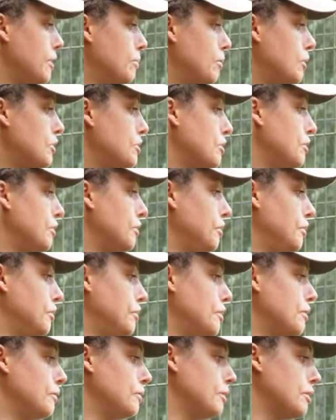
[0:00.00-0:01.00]
your button and
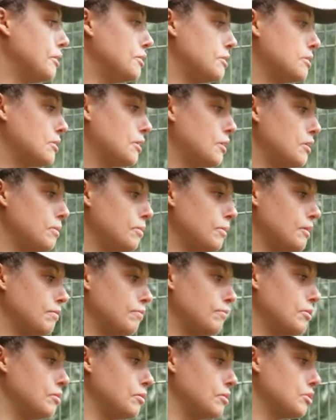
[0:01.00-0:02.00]
you'll know that it's going to be
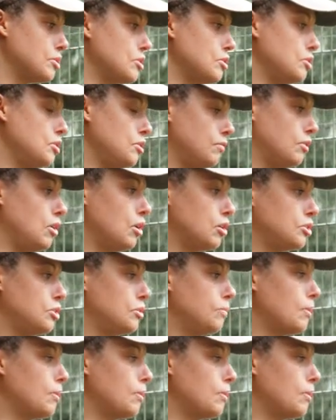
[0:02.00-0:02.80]
in focus because you've locked your